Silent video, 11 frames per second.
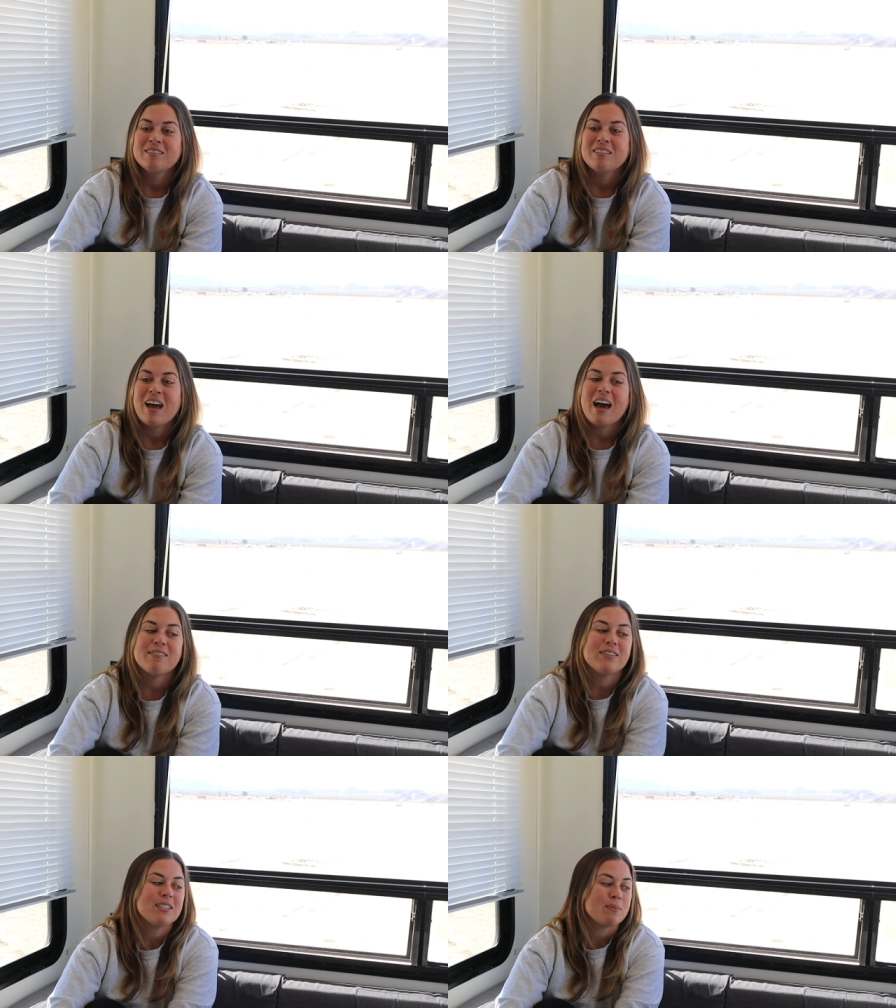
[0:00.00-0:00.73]

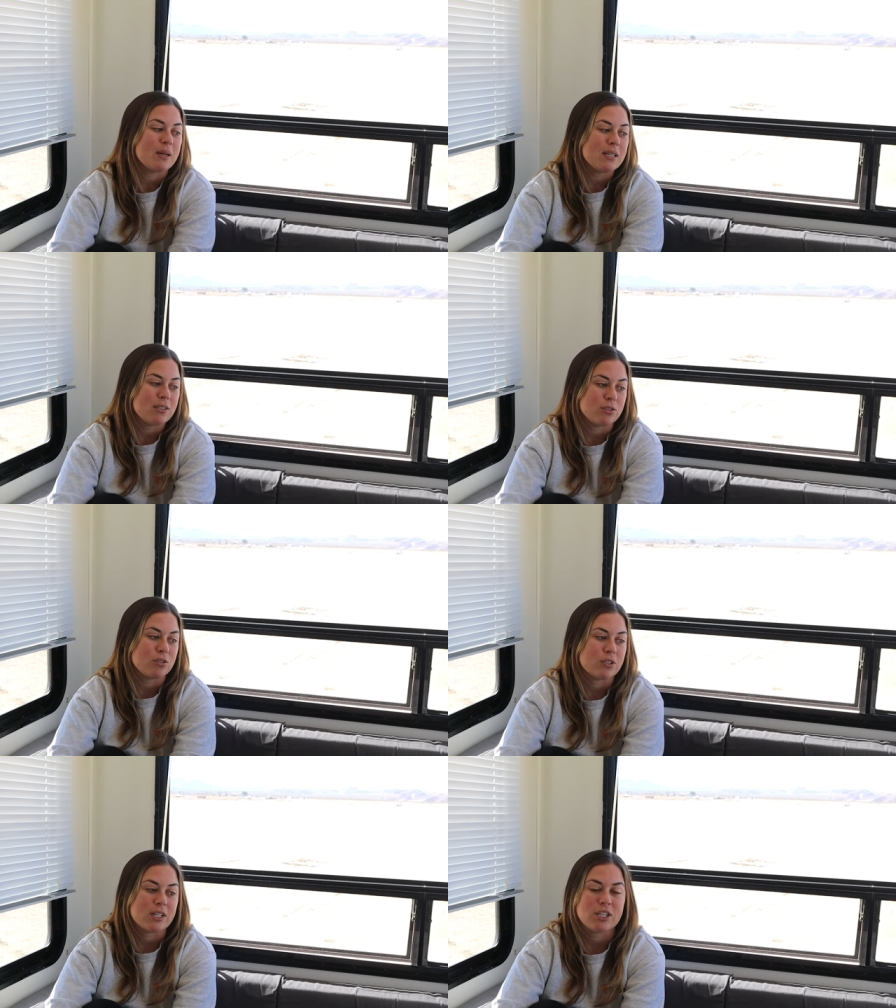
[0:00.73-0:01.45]
having space to
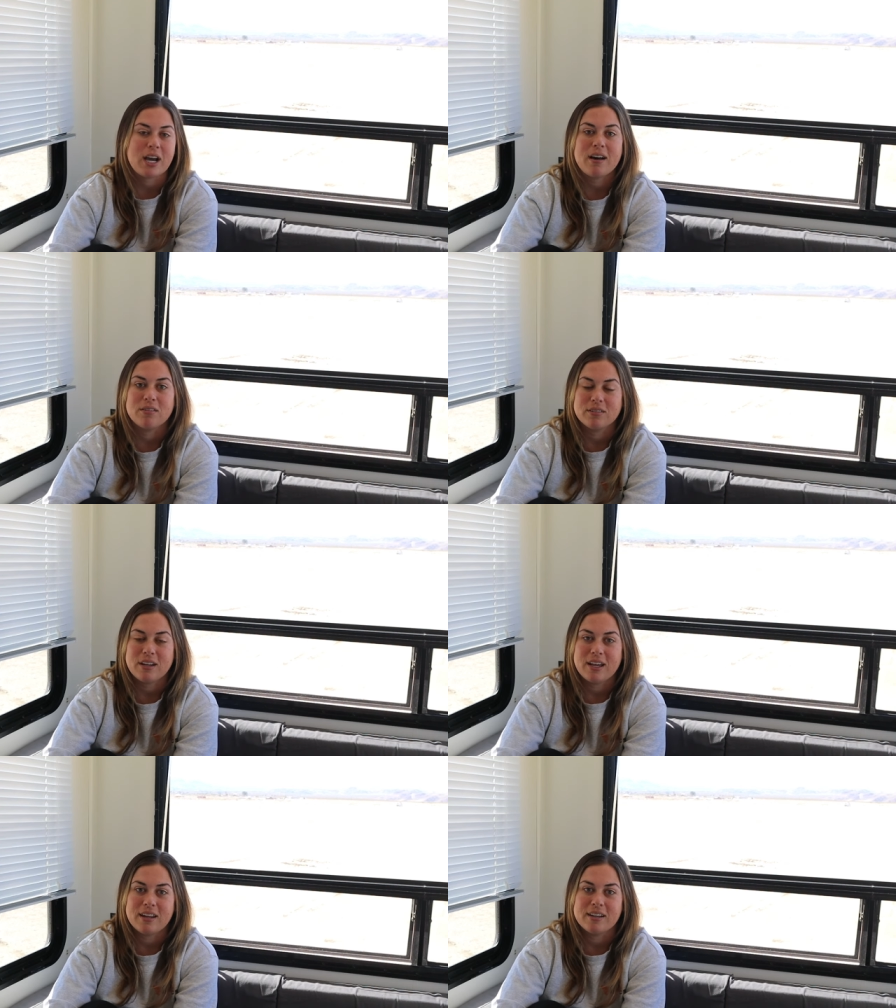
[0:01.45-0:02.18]
stretch out
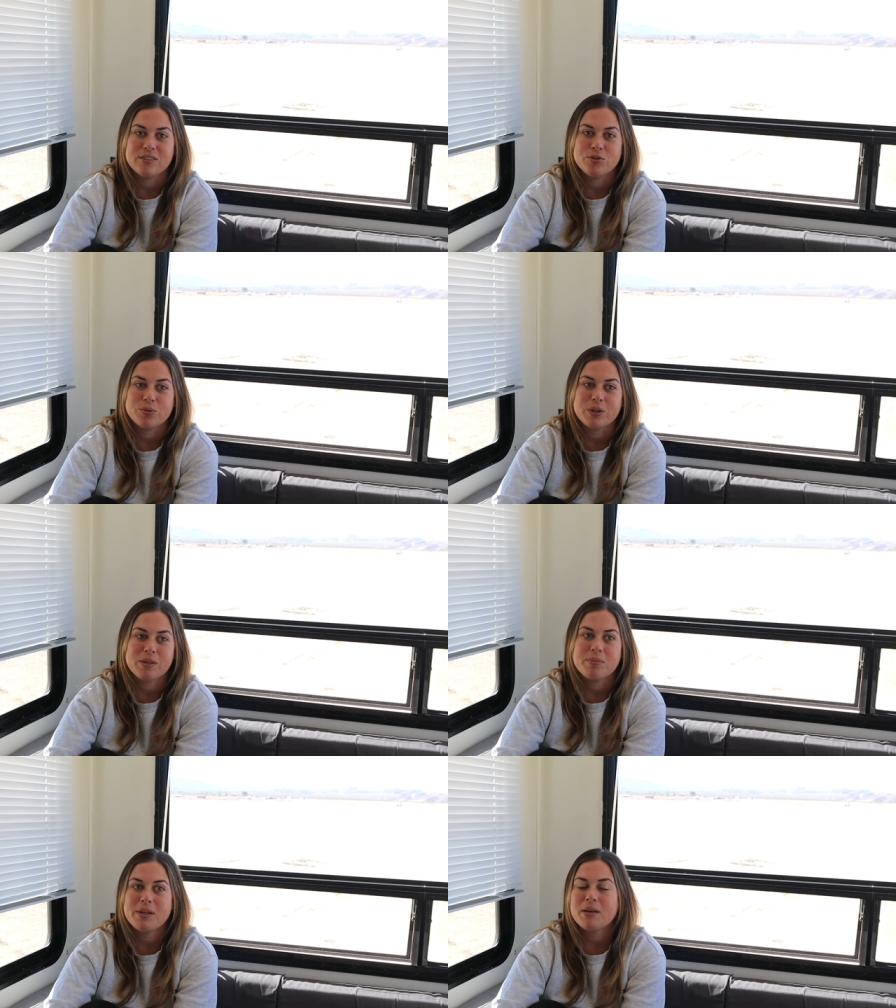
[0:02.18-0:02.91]
and
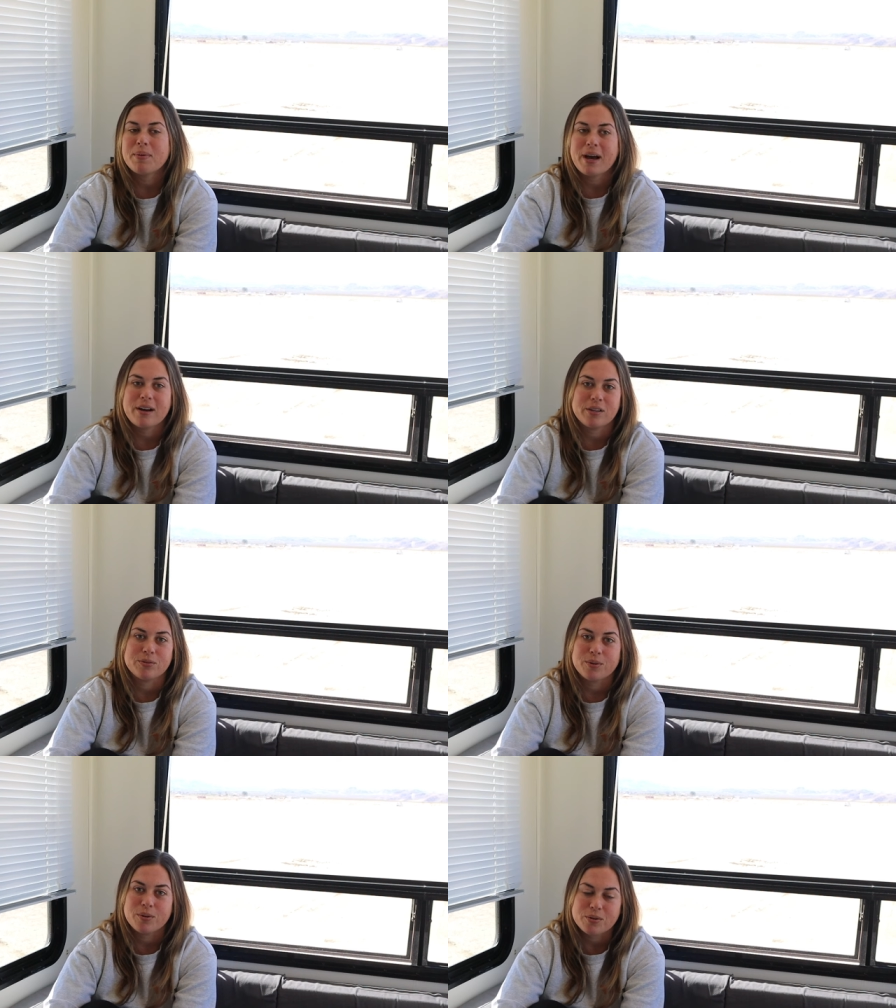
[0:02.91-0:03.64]
enjoying being back on
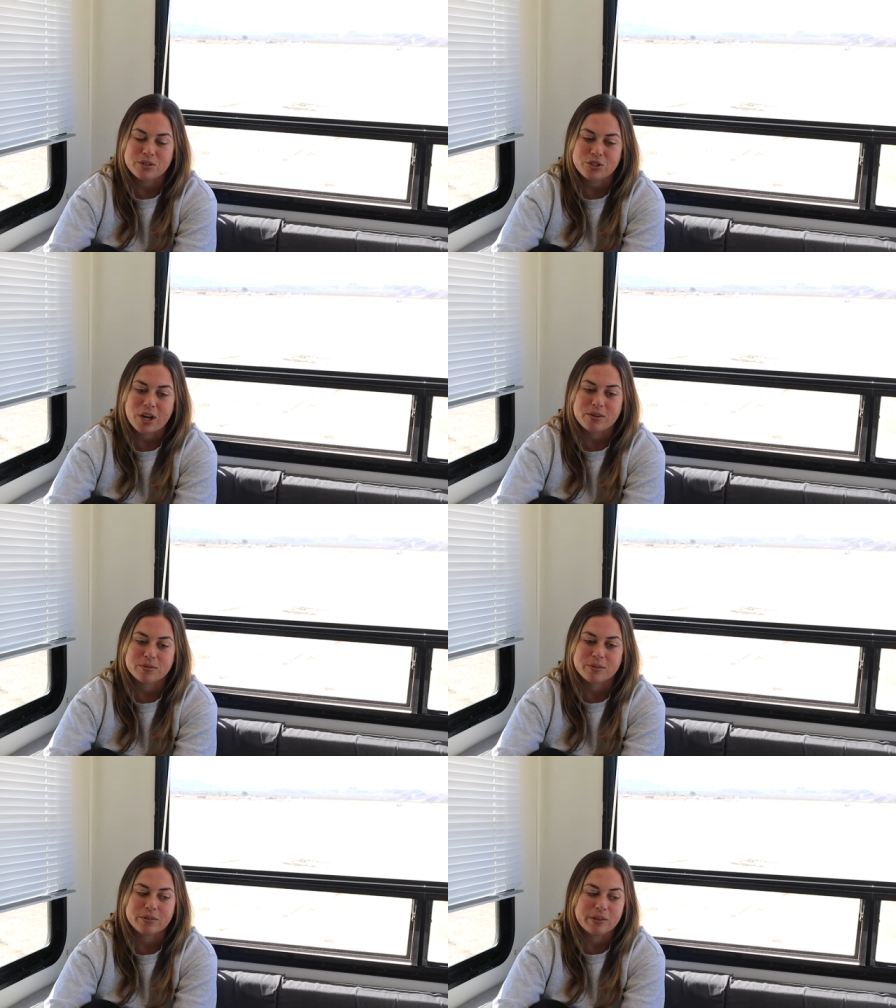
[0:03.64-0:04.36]
the road in general,